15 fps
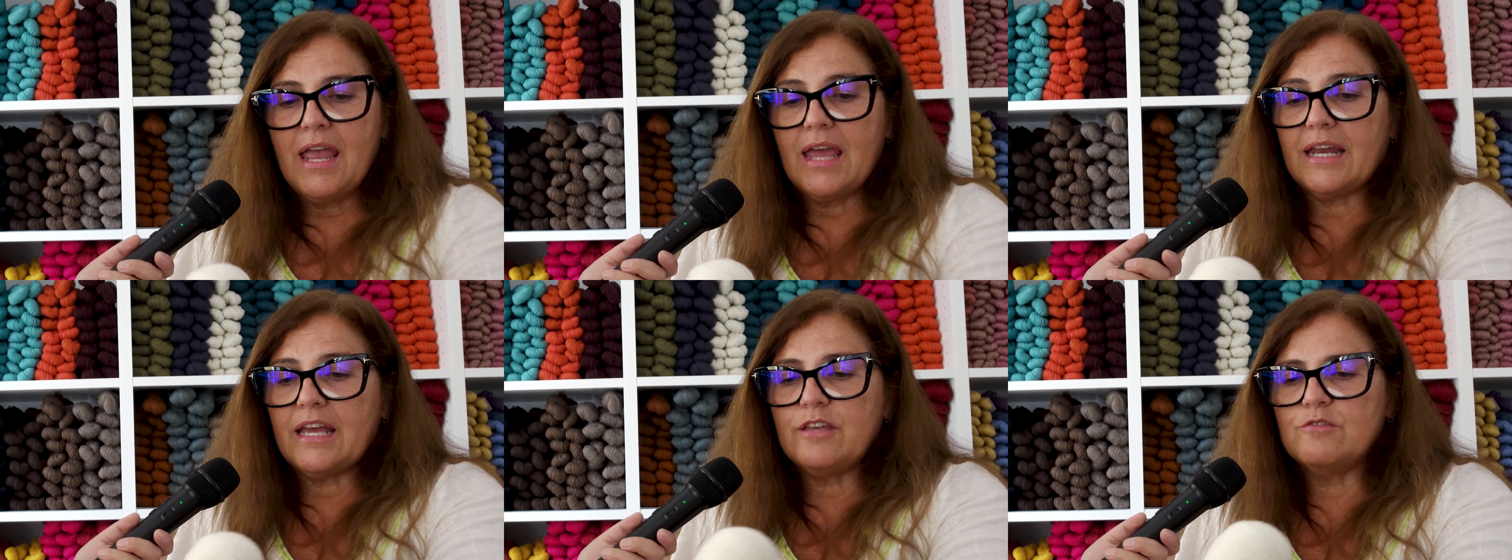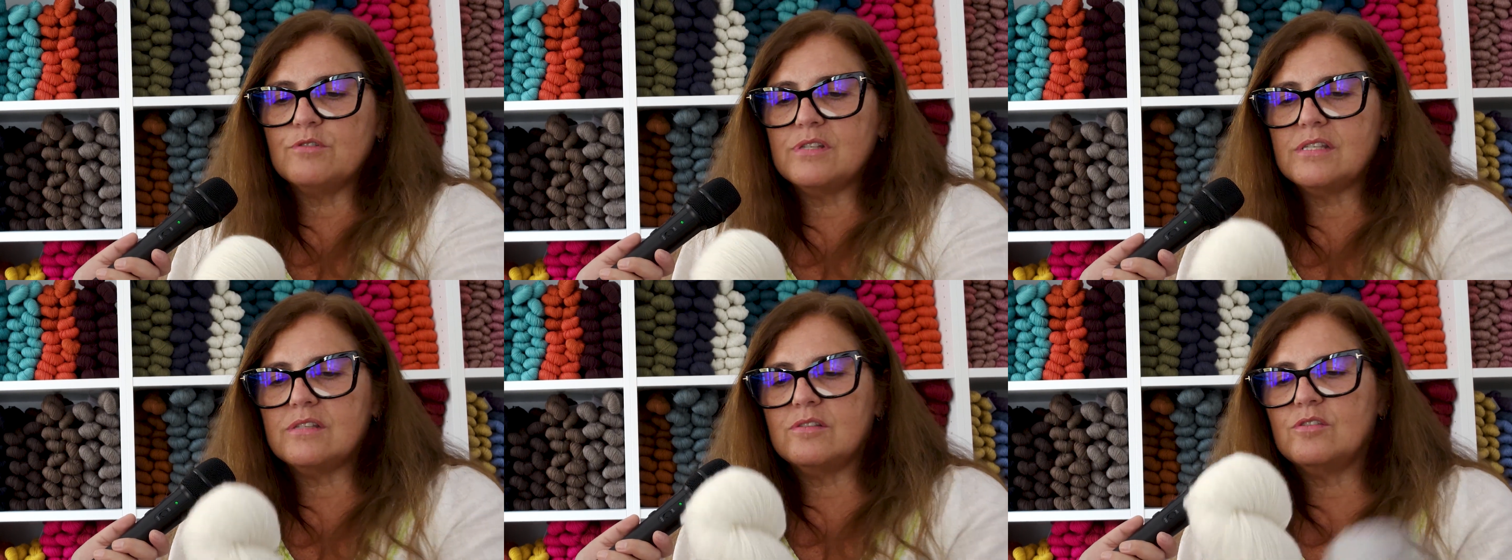and I
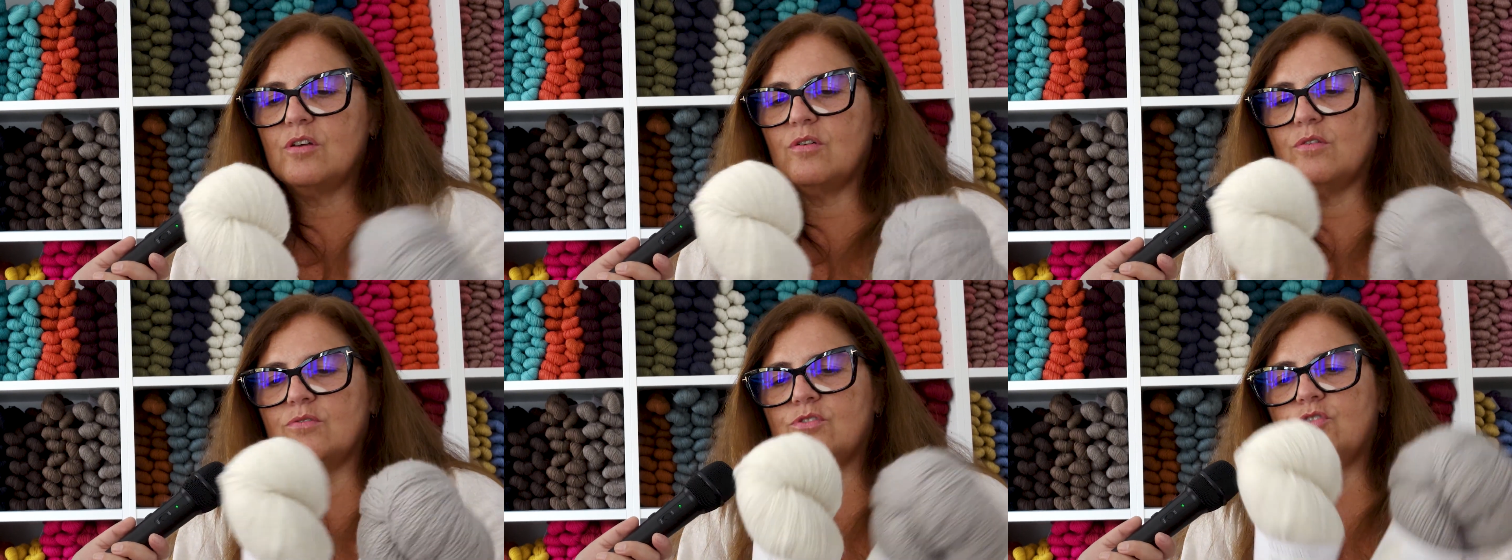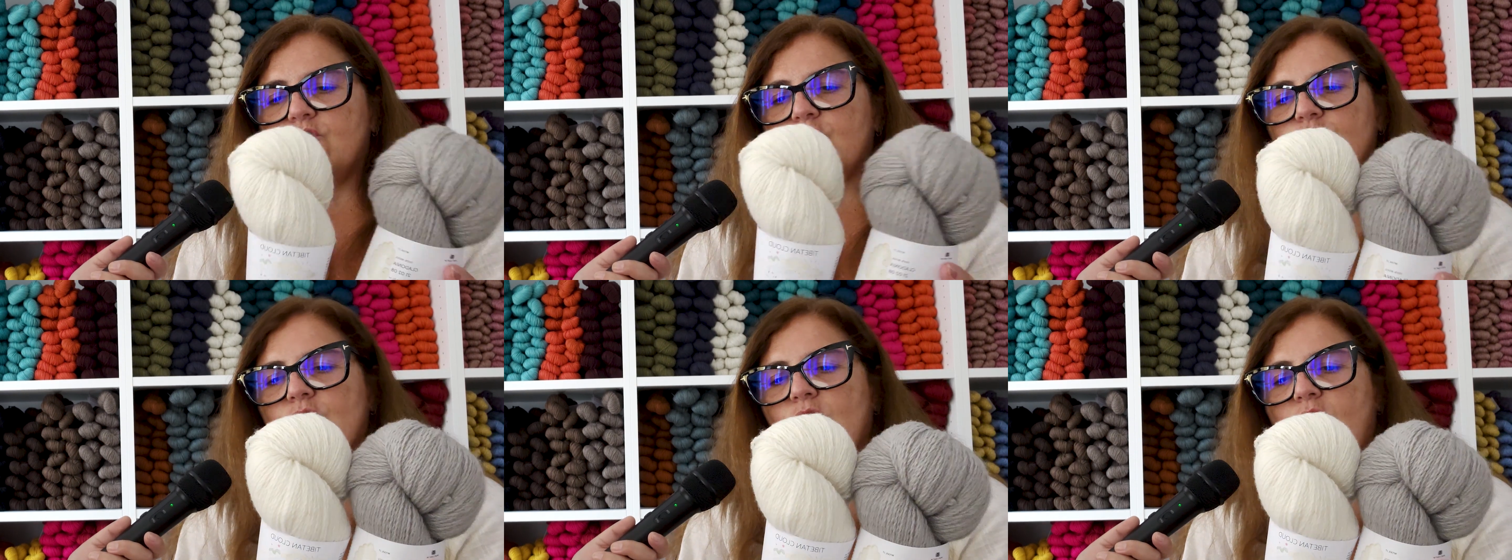use those
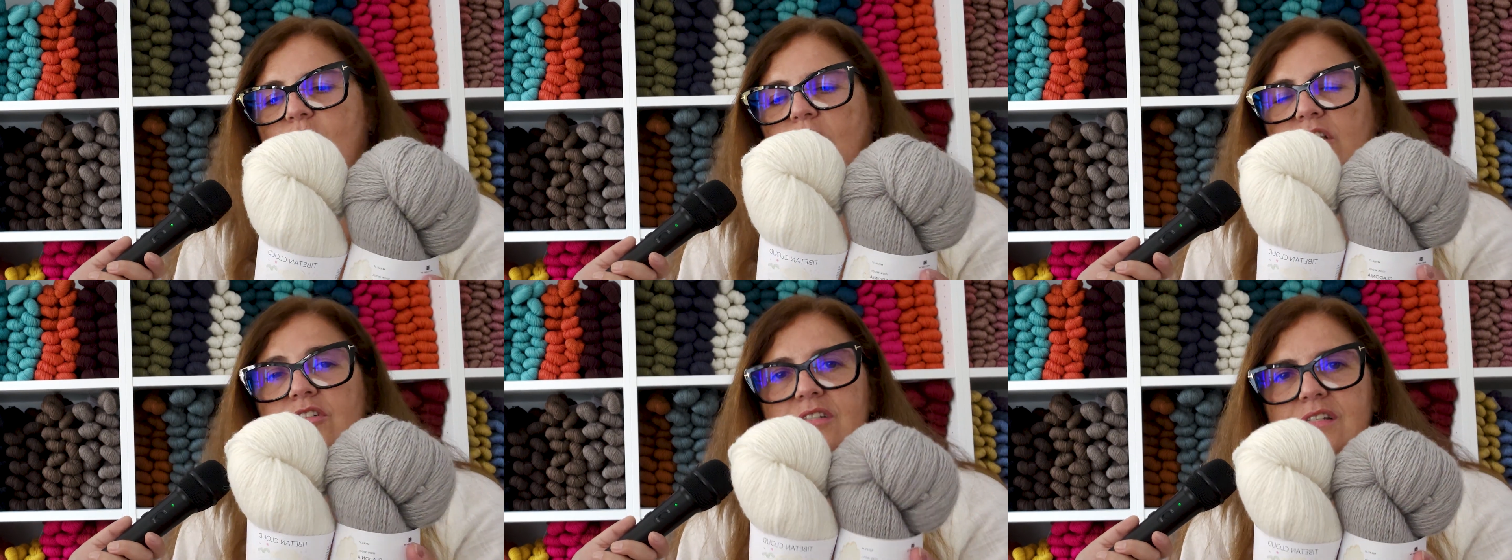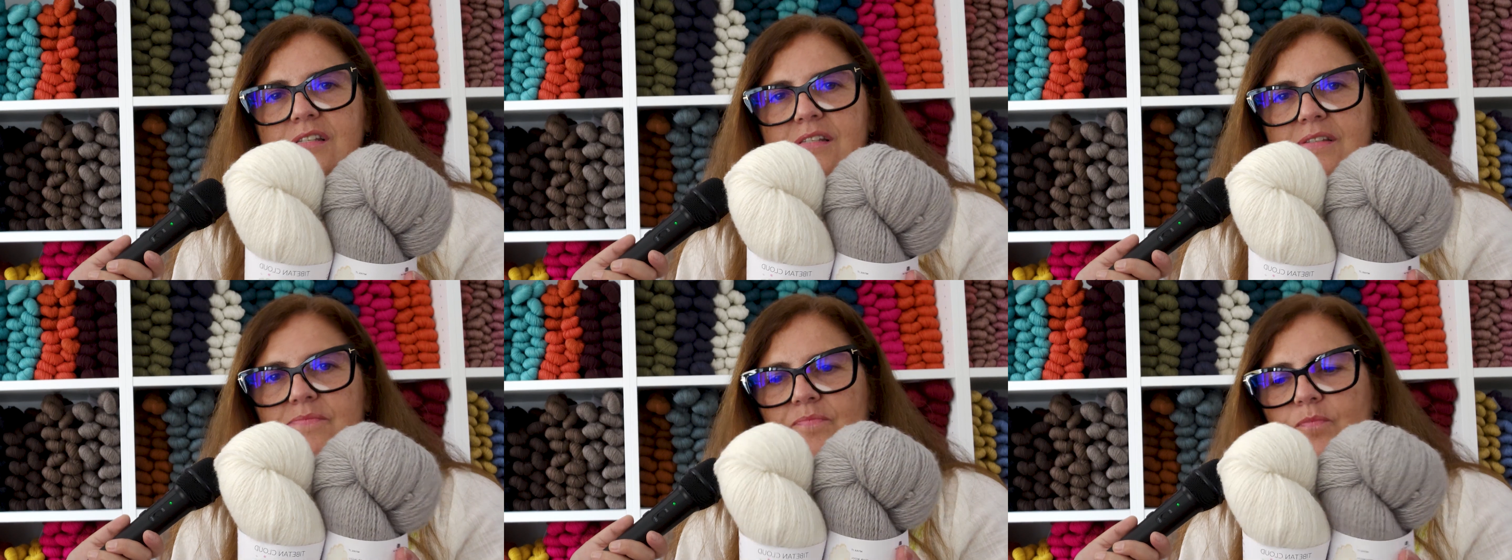two
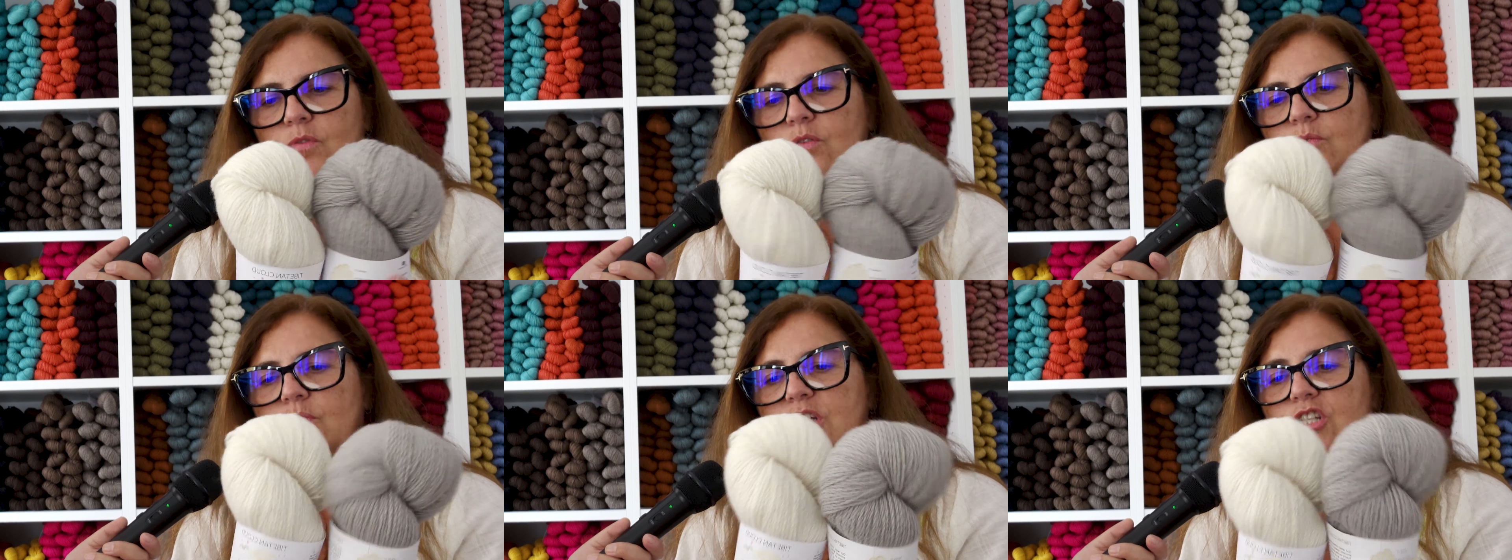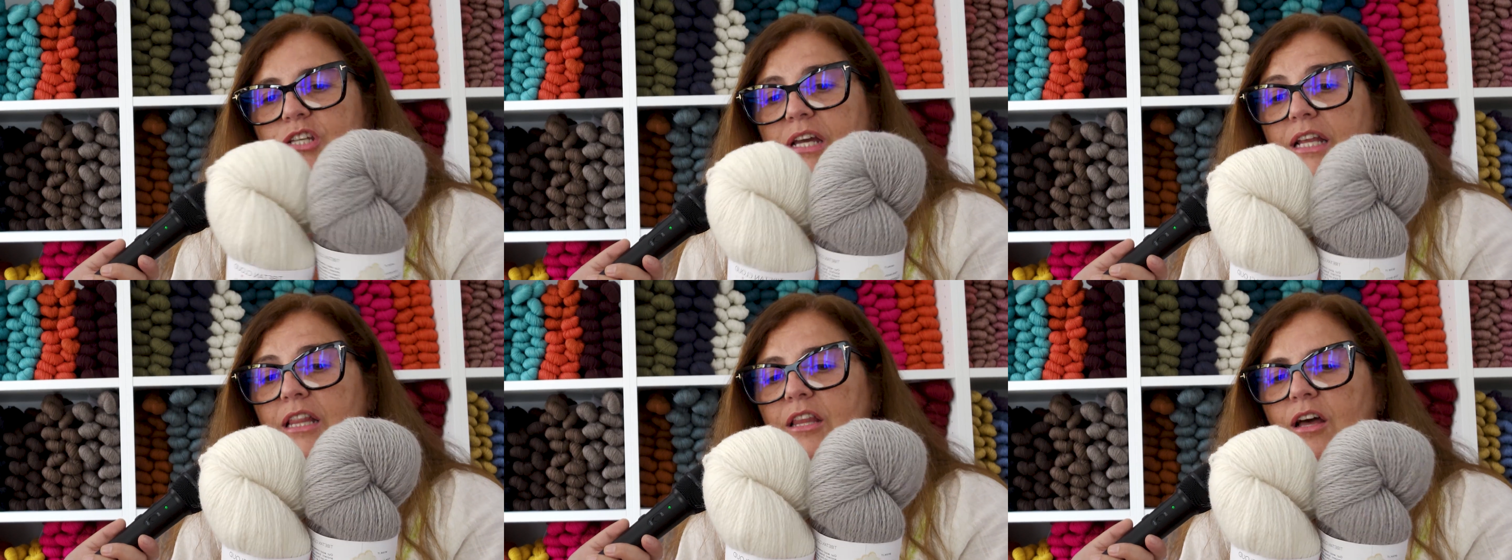colors, which
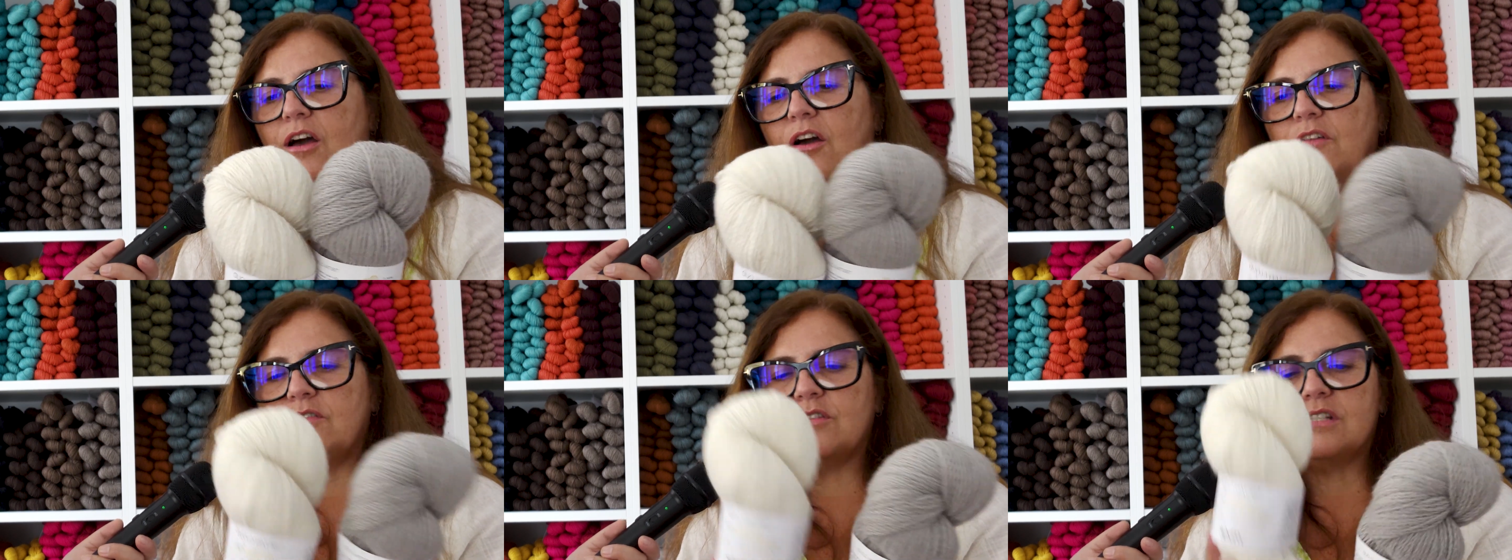I love.